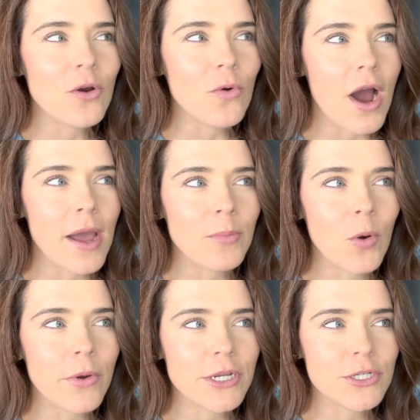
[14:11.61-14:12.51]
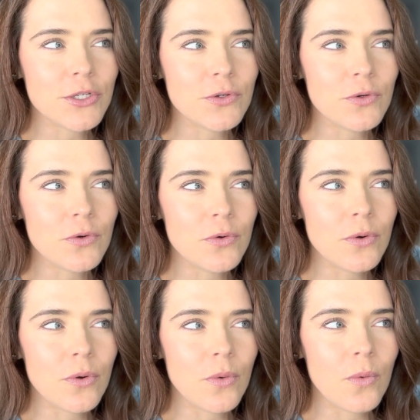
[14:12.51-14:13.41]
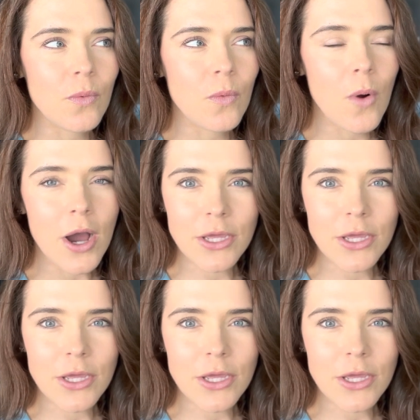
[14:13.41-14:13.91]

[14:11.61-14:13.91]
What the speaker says: and I'm going to